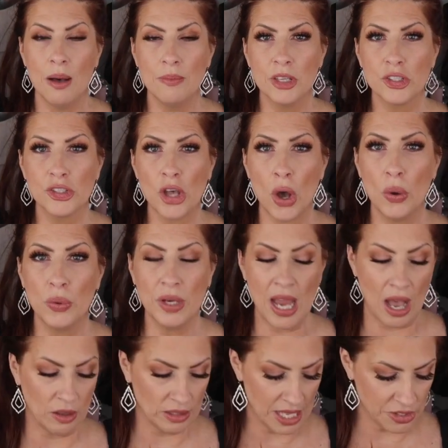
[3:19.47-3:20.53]
So
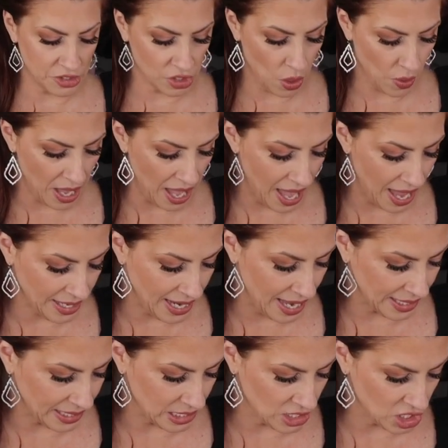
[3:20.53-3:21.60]
now let's go ahead
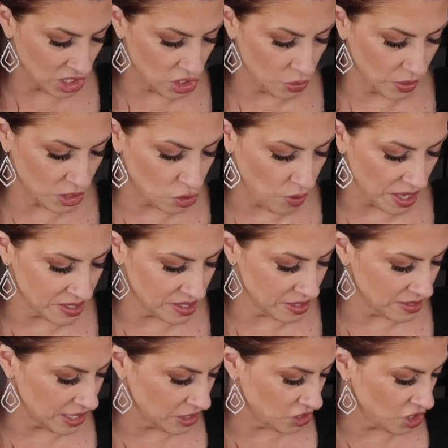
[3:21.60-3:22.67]
and continue with
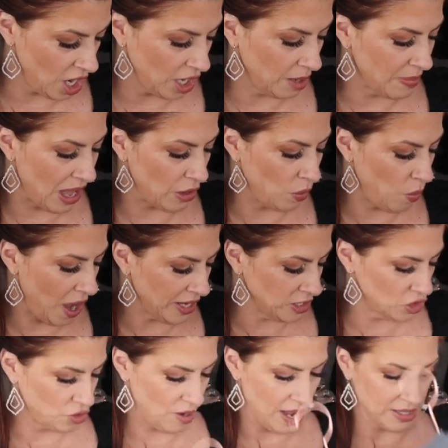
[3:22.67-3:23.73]
dresses. Let's talk about a white
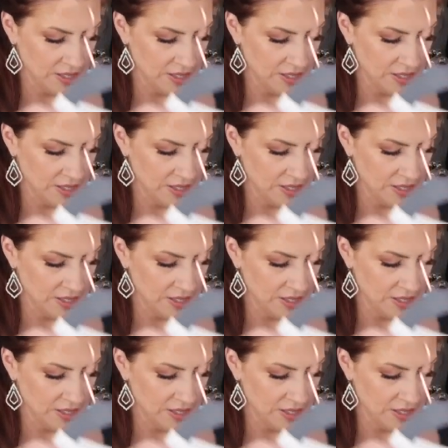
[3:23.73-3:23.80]
dress.